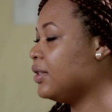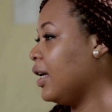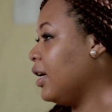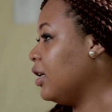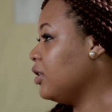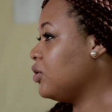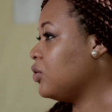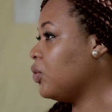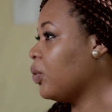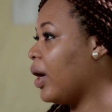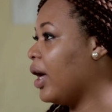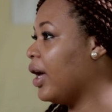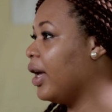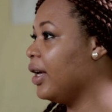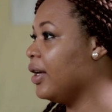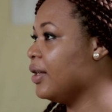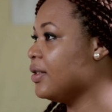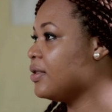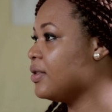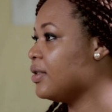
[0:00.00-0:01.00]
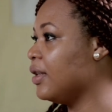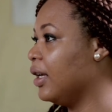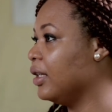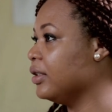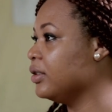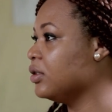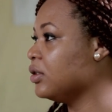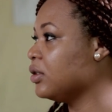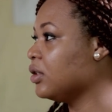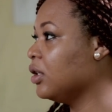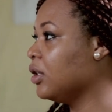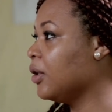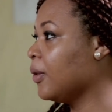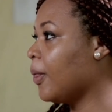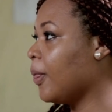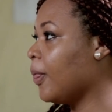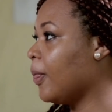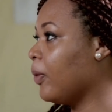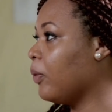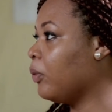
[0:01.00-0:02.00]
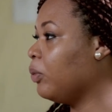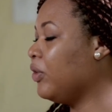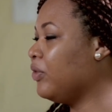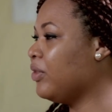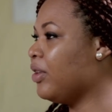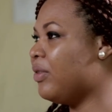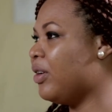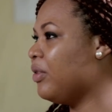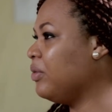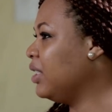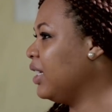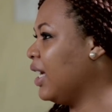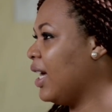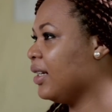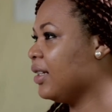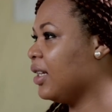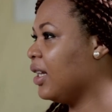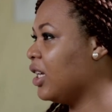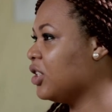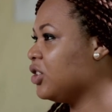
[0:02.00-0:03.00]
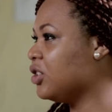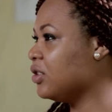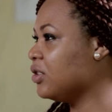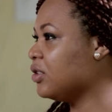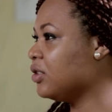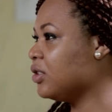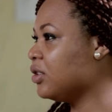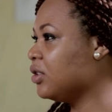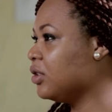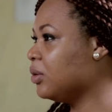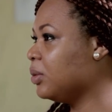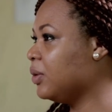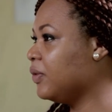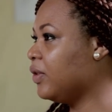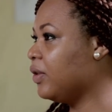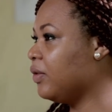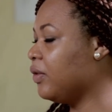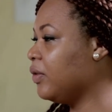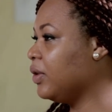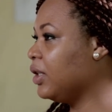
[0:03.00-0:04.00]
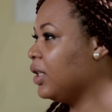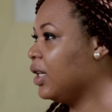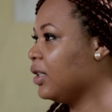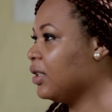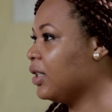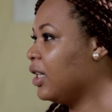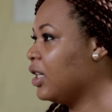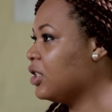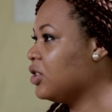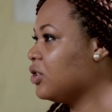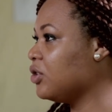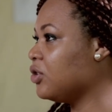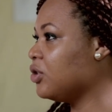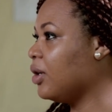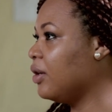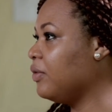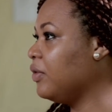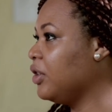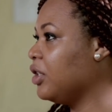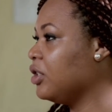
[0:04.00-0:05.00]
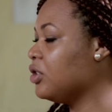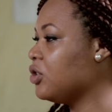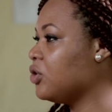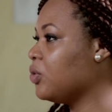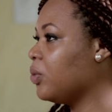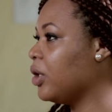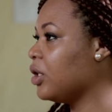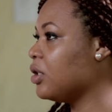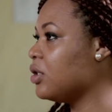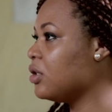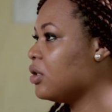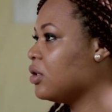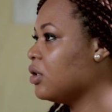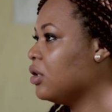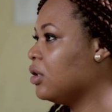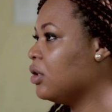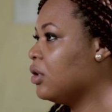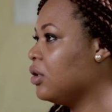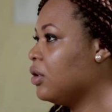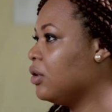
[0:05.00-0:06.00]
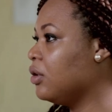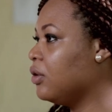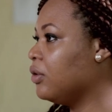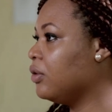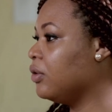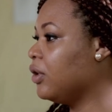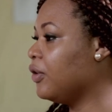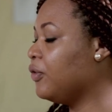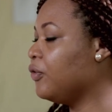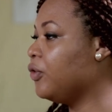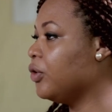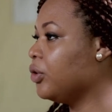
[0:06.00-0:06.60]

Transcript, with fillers: taste-wise, and we've never really had clashes. So everything just works, it